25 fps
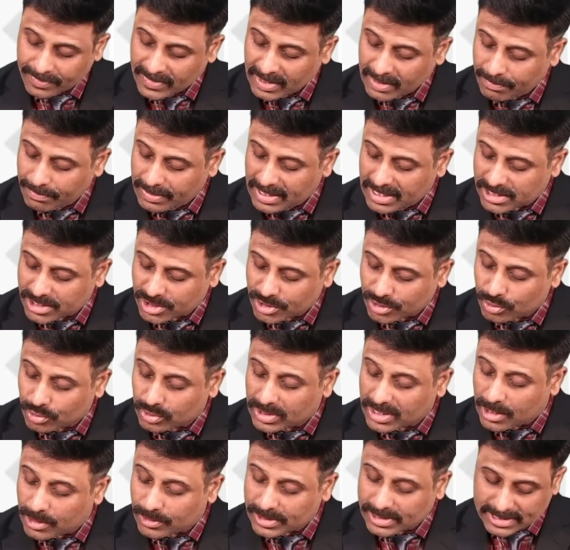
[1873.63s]
plus
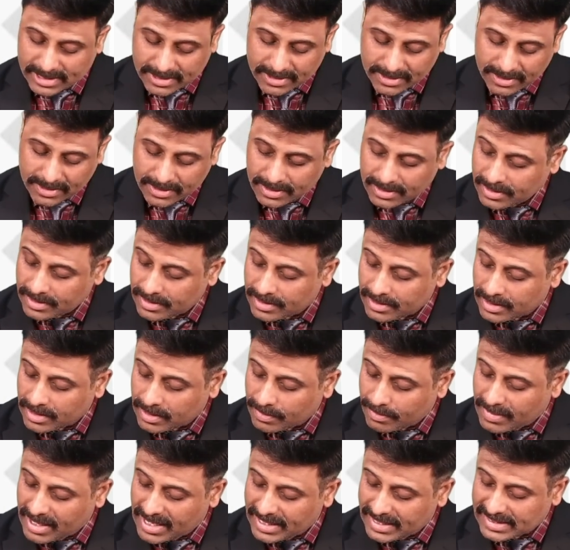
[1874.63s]
2000
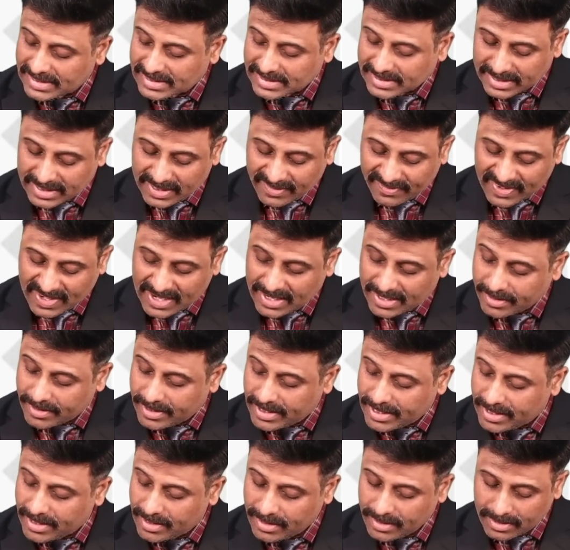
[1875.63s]
minus
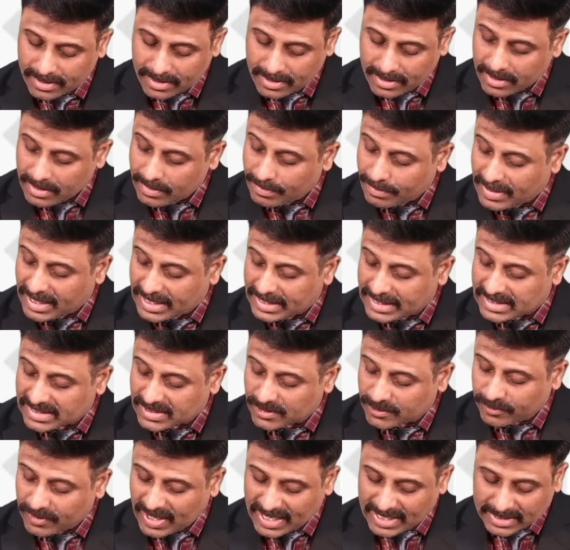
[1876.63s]
3500 minus
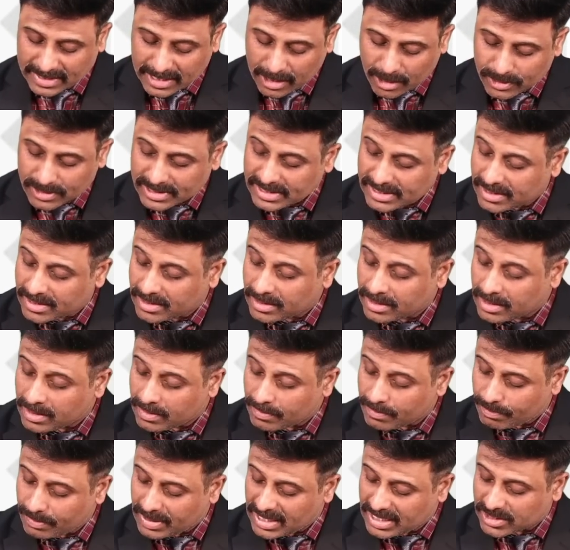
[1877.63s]
5000
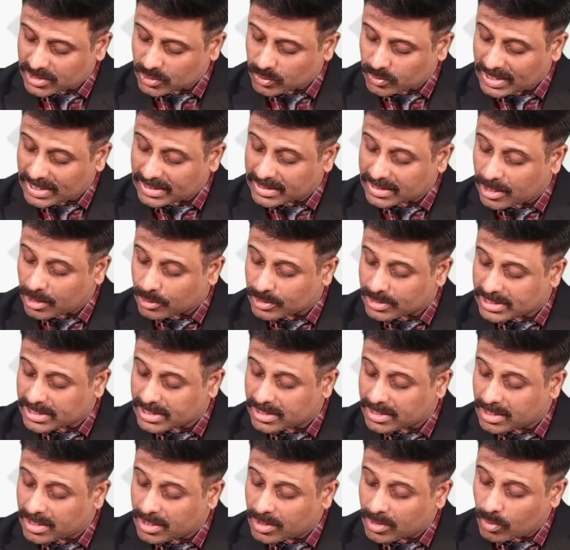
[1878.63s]
plus 1000,
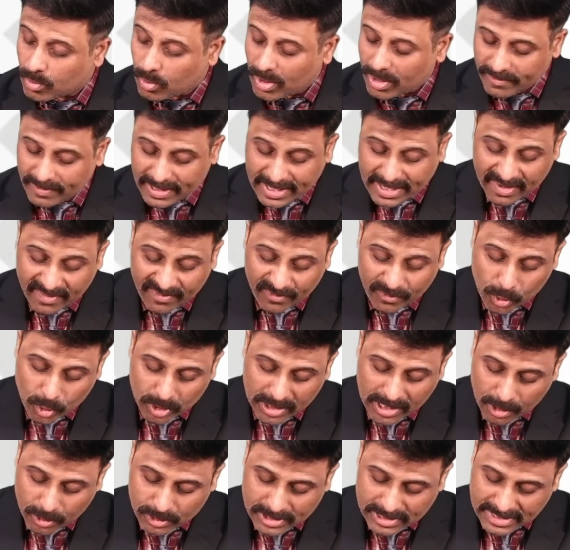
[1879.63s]
what we get?
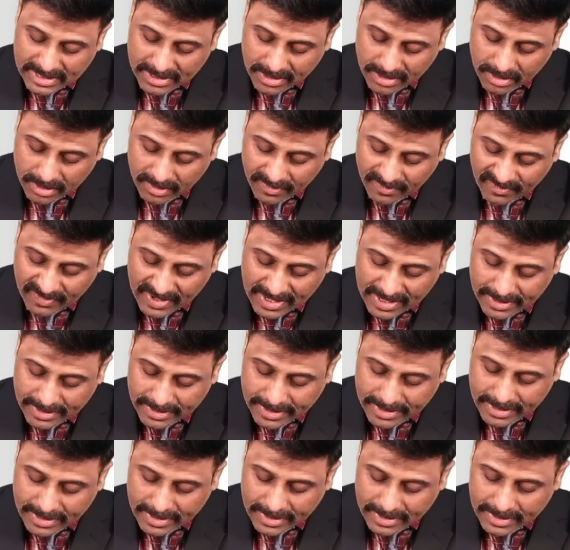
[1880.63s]

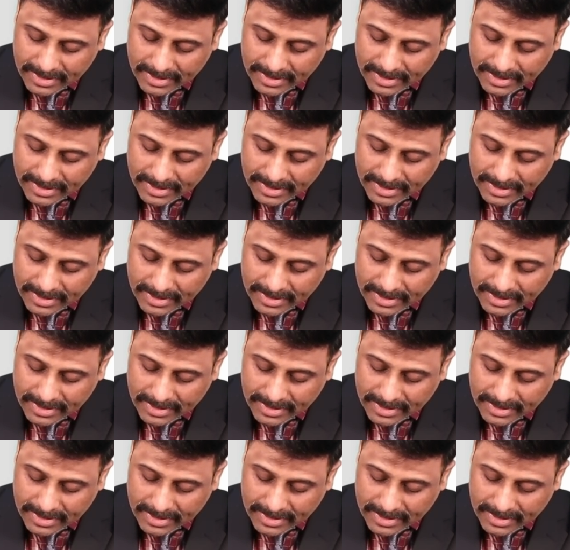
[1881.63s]
4500.